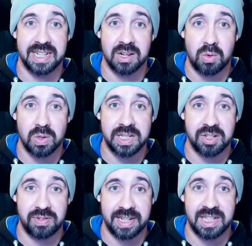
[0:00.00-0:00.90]
aquatic
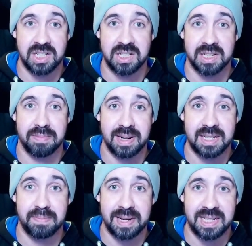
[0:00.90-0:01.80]
creations at
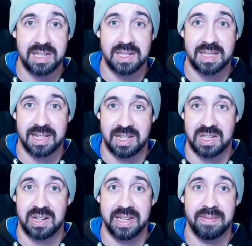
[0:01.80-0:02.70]
Metabaseus
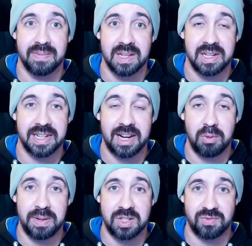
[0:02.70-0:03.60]
Thalassai, an
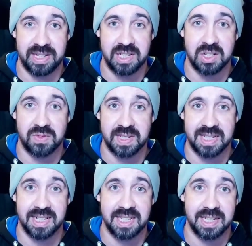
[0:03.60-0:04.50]
Elpis research
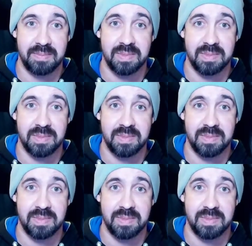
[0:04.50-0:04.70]
facility.